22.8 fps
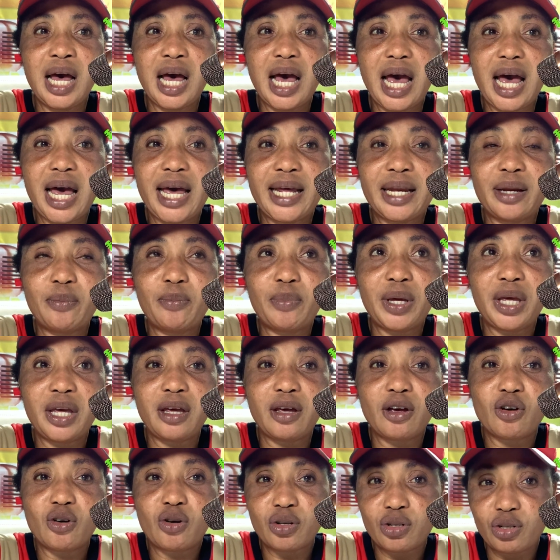and be
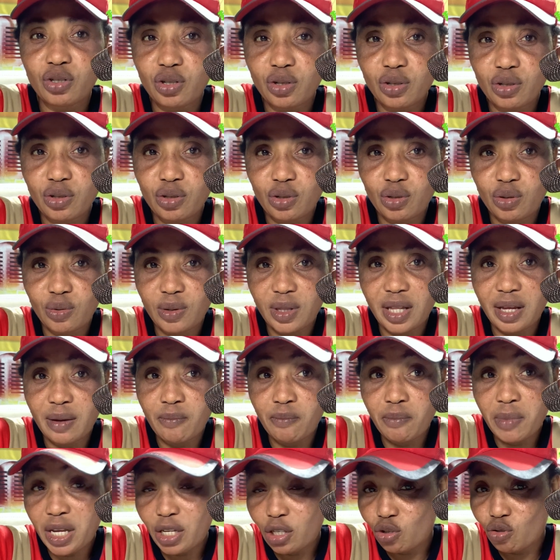conscious to the
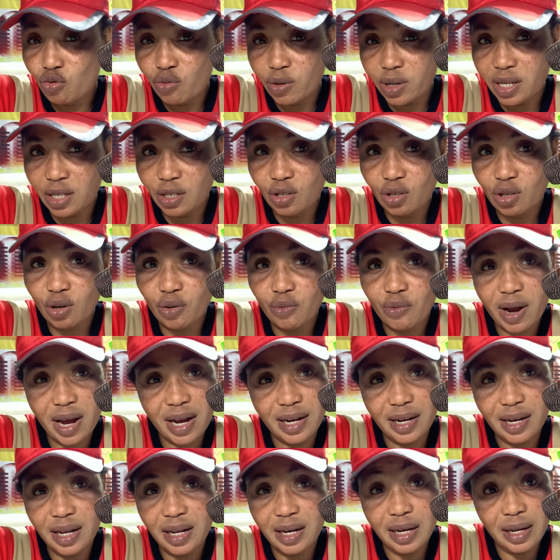mysteries
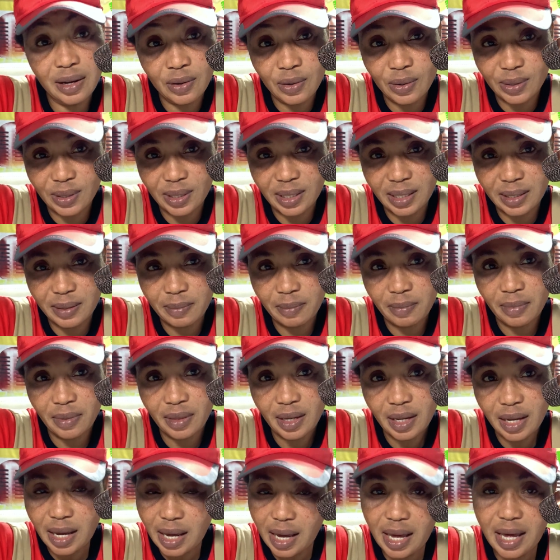surrounding us
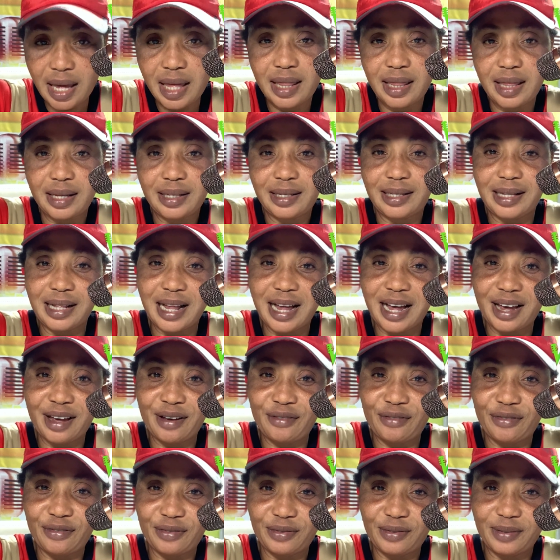in this
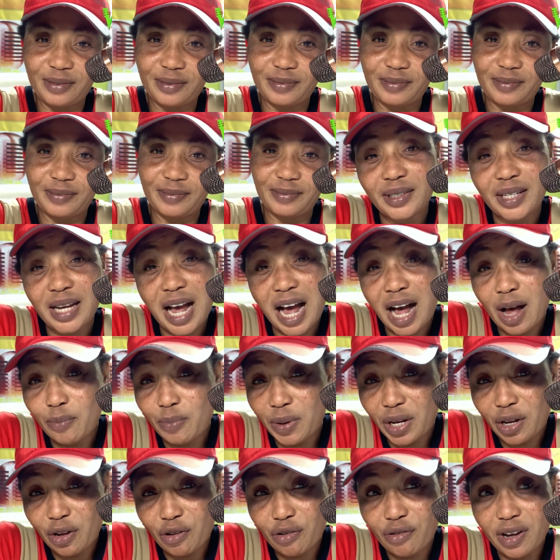life.
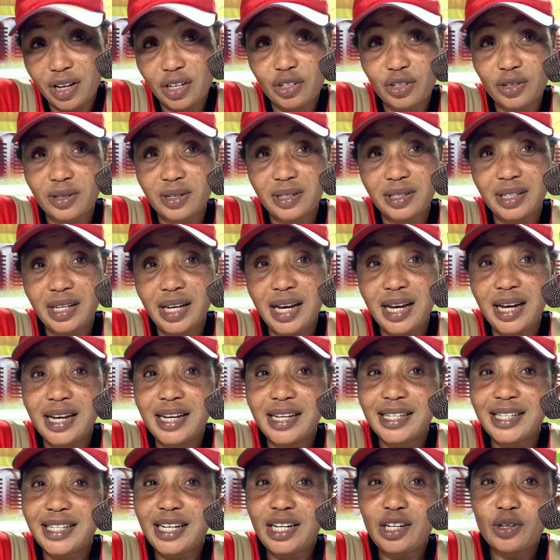Habit creation,
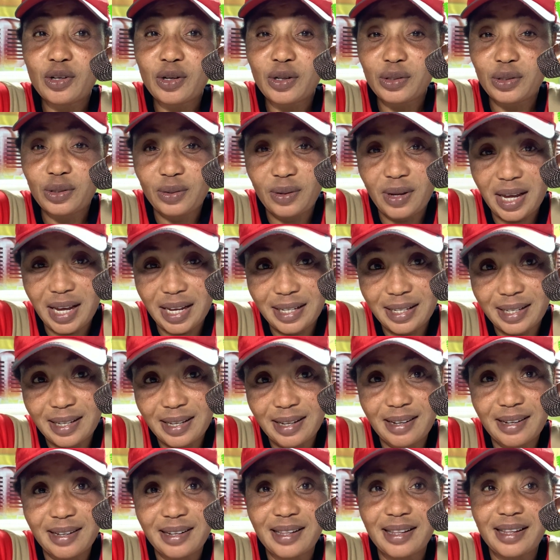still not to
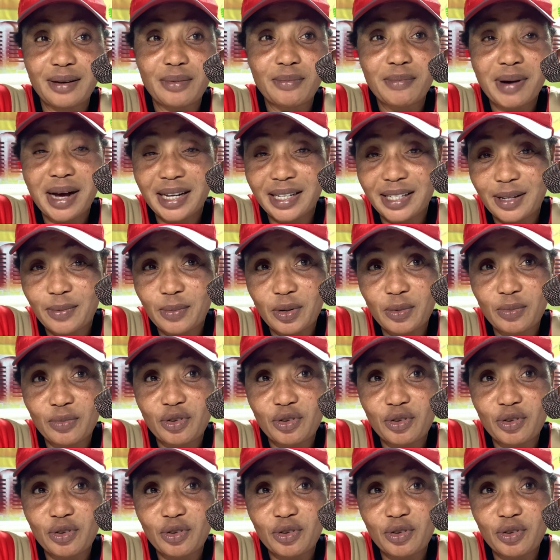exceed the maximum